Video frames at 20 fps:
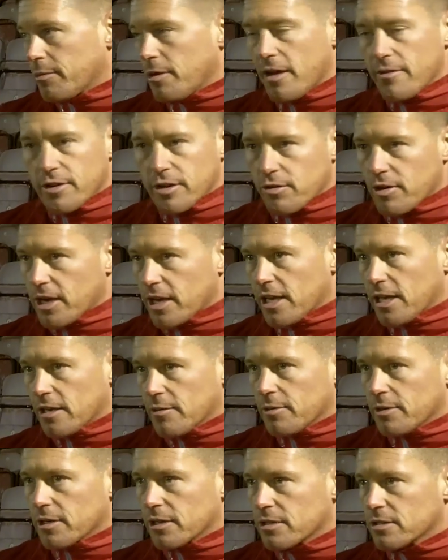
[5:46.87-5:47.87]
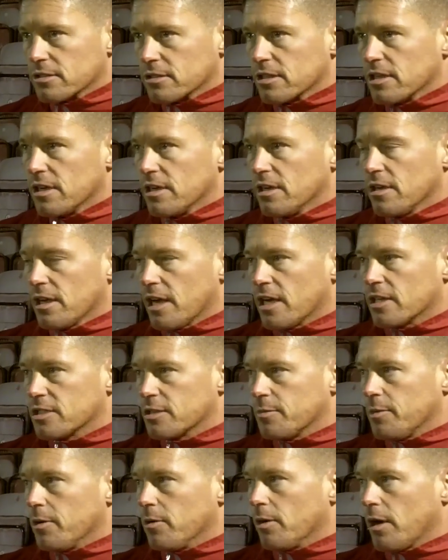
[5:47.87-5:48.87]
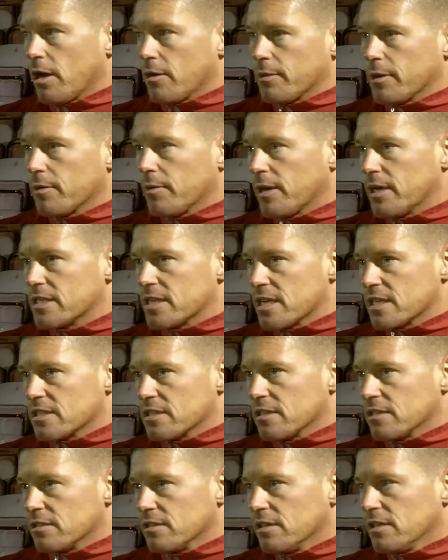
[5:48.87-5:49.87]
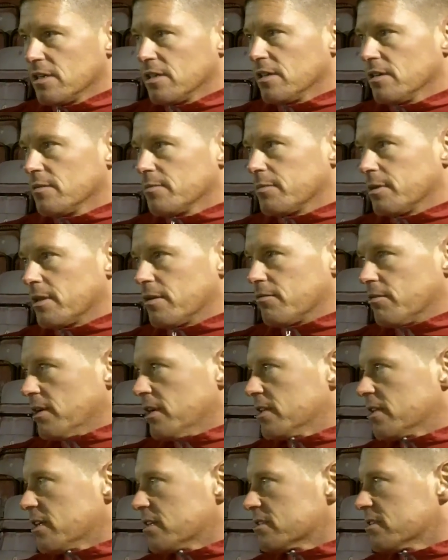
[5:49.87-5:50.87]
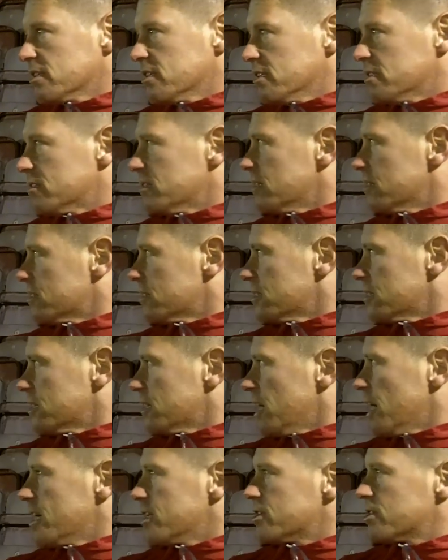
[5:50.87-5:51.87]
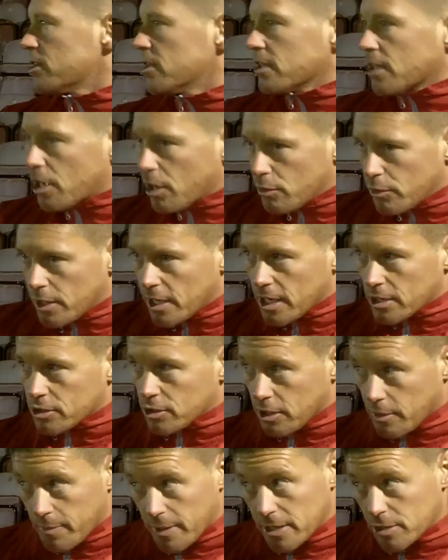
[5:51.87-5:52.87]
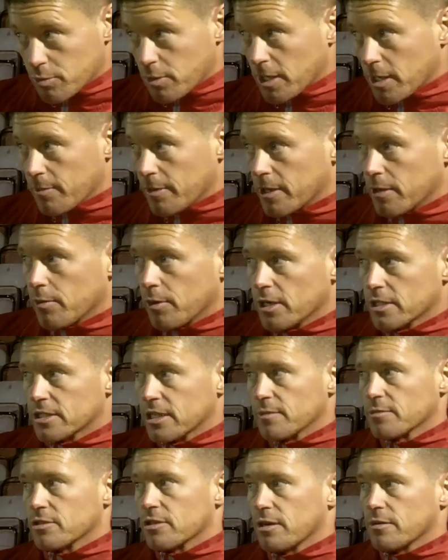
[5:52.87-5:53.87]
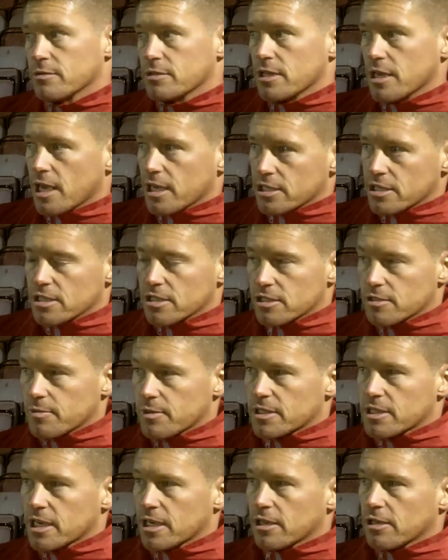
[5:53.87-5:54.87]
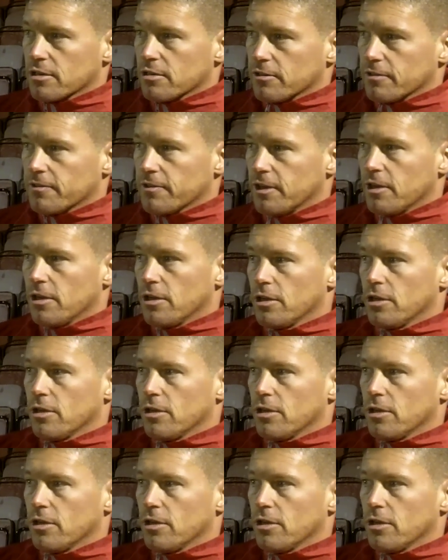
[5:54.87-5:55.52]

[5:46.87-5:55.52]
I'm not having a crack at anybody because our support home and away is excellent, but there really does need the edge, including us on the bench. We can be the worst sometimes. The edge needs to be taken off